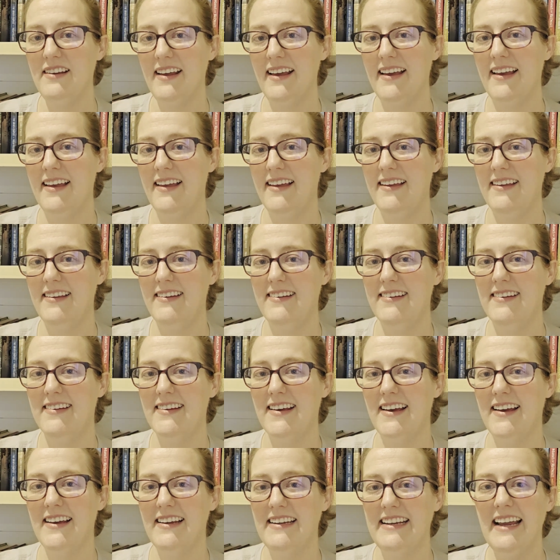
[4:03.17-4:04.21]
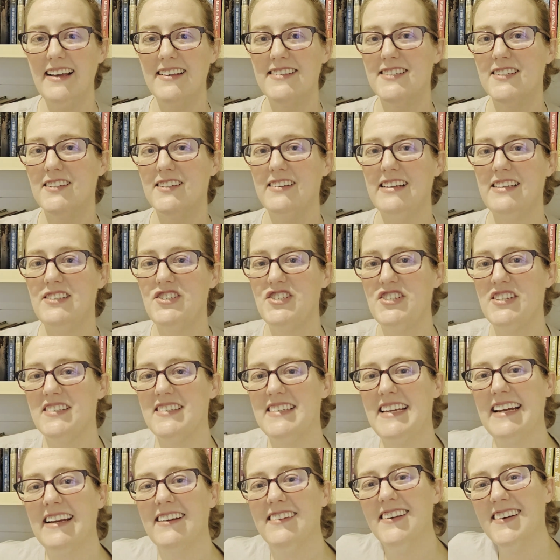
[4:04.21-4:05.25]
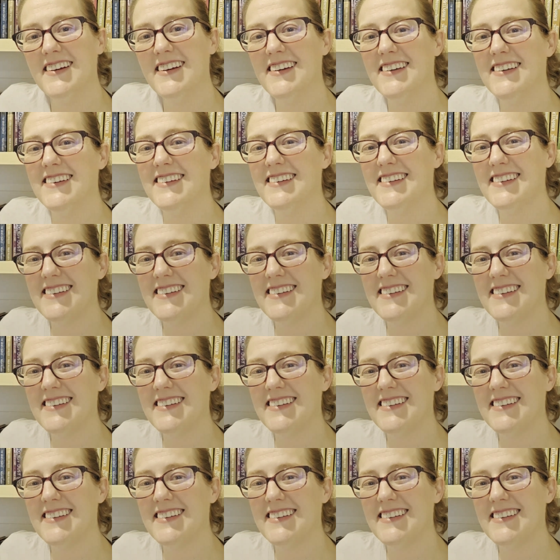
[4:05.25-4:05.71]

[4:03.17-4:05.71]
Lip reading: And so let's just take a look.